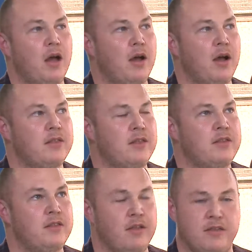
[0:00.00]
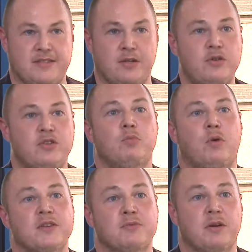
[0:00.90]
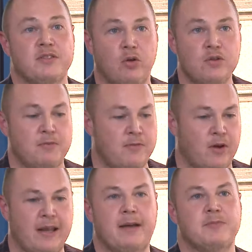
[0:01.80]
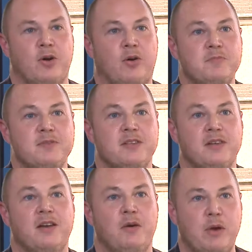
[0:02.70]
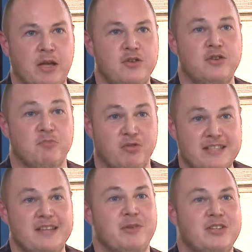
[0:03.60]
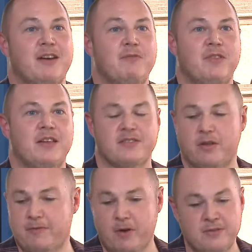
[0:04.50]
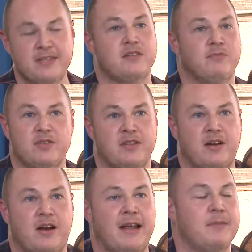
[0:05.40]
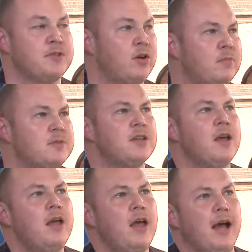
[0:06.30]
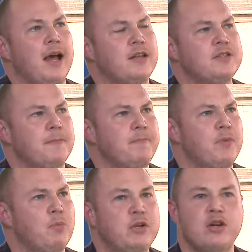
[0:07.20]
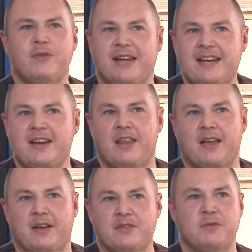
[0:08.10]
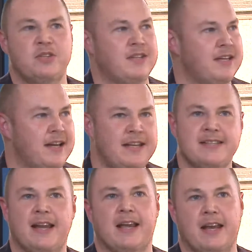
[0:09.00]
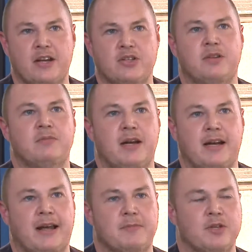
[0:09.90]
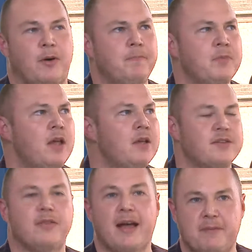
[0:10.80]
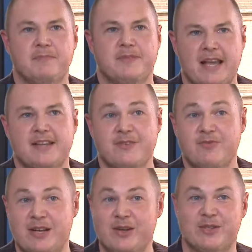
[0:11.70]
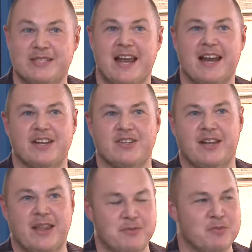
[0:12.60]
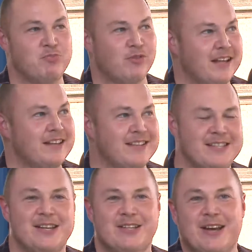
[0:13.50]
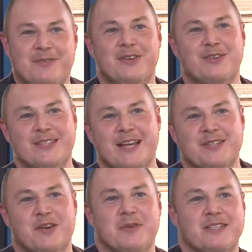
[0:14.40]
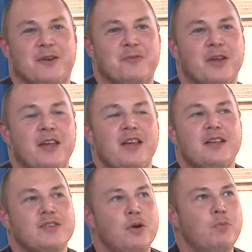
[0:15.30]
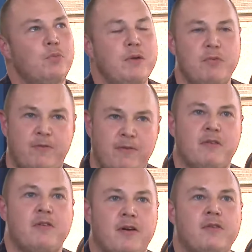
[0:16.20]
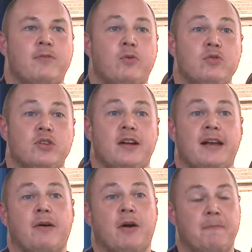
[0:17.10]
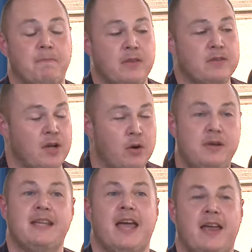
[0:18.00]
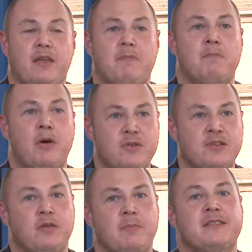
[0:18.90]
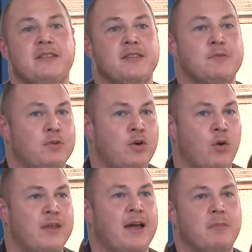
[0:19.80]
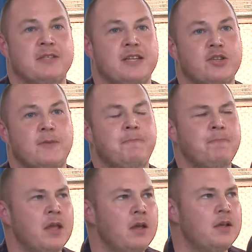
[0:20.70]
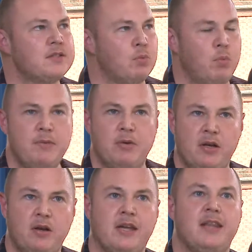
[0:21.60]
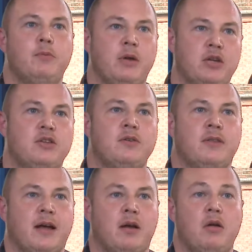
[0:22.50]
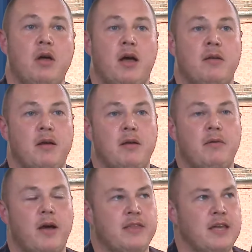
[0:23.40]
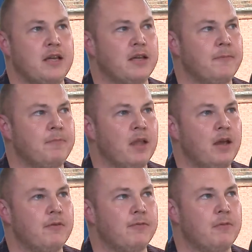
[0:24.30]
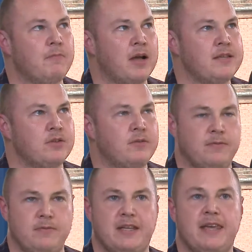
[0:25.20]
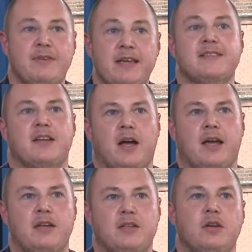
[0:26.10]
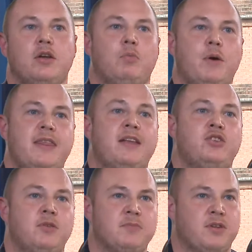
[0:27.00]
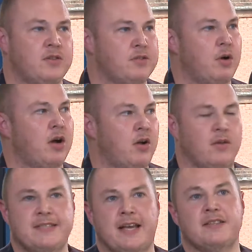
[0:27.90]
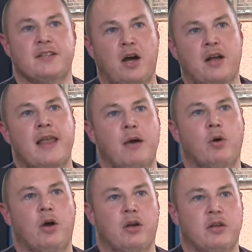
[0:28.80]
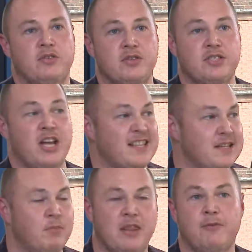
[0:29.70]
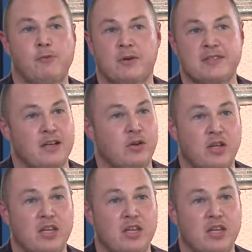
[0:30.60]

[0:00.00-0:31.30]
And the solution was, well, as long as we've got laptops, we can do pretty much everything. So the phone system runs on our laptops, and we don't need anything else. We just need an internet connection and a laptop. So that set us in really good stead, actually, and that was a brilliant decision, if I do say so myself. So we were very, very fortunate. Now, I totally get that most of the businesses were not in that position. So we were lucky that we could do that. I think from my sort of giving side, we then jumped onto our contacts and our network and just checked in with everyone and said, look, are